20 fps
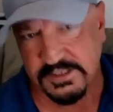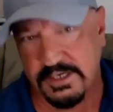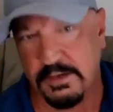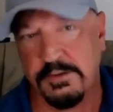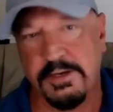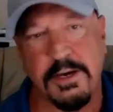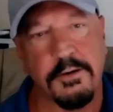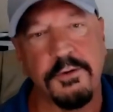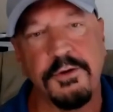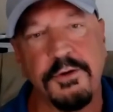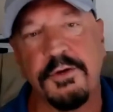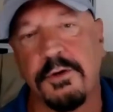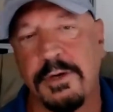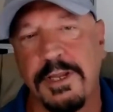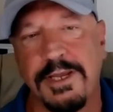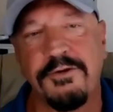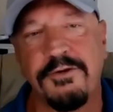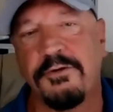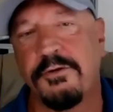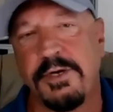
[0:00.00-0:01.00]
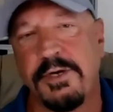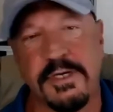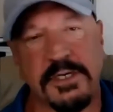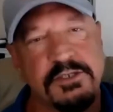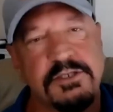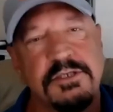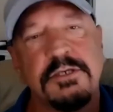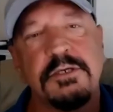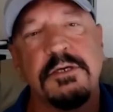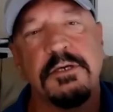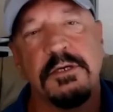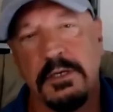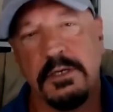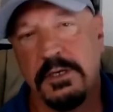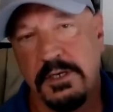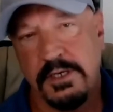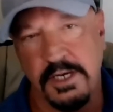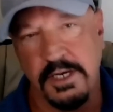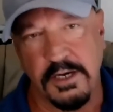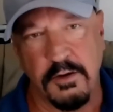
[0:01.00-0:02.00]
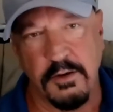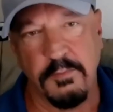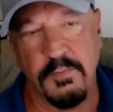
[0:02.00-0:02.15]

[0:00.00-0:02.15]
I don't care who your lender is, you know,